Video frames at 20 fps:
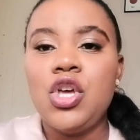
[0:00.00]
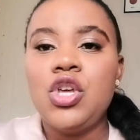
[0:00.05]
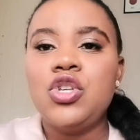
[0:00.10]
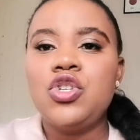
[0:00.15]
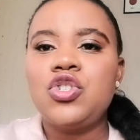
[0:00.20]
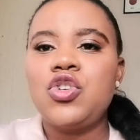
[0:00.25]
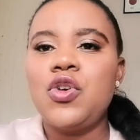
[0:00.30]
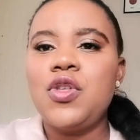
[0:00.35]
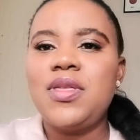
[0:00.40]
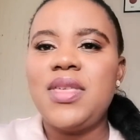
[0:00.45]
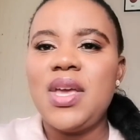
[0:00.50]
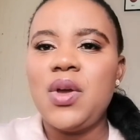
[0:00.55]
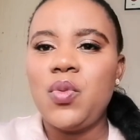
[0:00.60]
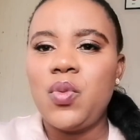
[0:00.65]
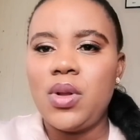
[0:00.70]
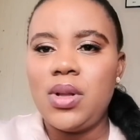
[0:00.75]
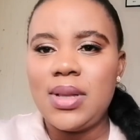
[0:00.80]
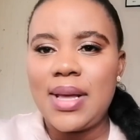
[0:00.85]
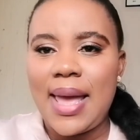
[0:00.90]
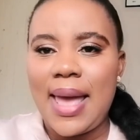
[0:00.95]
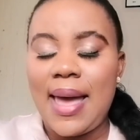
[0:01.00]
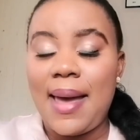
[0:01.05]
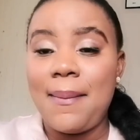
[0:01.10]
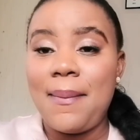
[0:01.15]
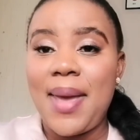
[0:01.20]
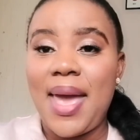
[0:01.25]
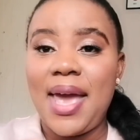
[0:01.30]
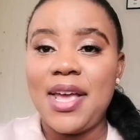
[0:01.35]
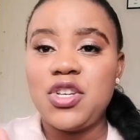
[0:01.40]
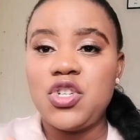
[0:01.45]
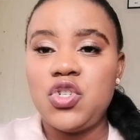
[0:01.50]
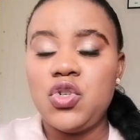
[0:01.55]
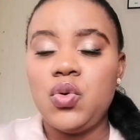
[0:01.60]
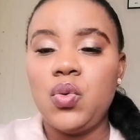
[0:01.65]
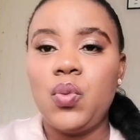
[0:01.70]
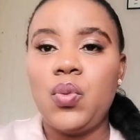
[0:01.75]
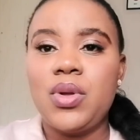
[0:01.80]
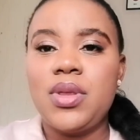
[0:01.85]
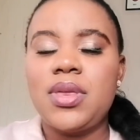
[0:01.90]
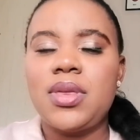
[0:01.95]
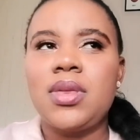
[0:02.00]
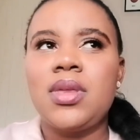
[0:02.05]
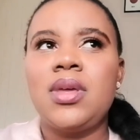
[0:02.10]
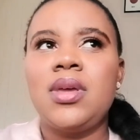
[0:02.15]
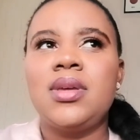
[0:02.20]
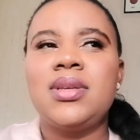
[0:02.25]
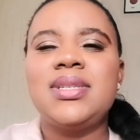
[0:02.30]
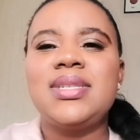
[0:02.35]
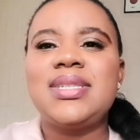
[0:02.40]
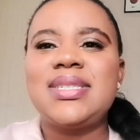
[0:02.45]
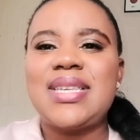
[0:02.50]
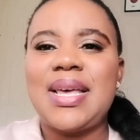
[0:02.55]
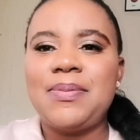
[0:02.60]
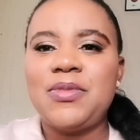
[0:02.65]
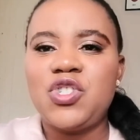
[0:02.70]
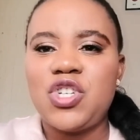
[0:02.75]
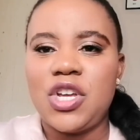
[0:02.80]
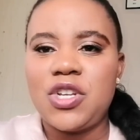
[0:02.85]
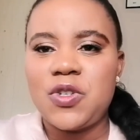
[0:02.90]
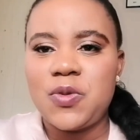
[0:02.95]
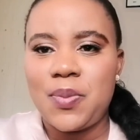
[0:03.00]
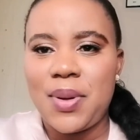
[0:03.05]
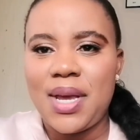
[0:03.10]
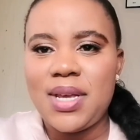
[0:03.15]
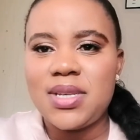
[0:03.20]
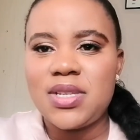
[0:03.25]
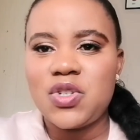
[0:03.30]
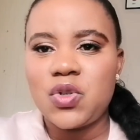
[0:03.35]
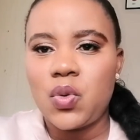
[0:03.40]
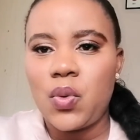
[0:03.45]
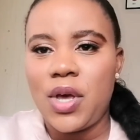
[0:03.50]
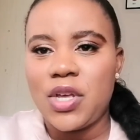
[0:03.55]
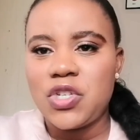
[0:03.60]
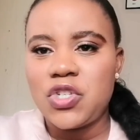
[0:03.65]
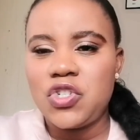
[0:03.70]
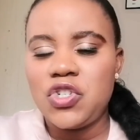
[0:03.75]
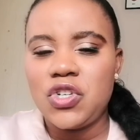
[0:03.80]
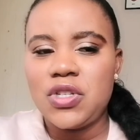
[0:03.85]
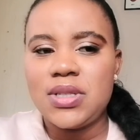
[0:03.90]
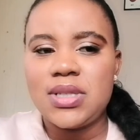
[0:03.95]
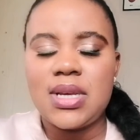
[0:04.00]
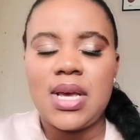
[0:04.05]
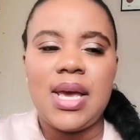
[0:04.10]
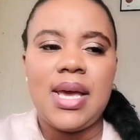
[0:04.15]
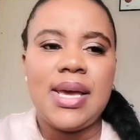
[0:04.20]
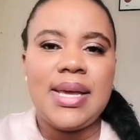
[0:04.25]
So they will come at you with subject-based questions.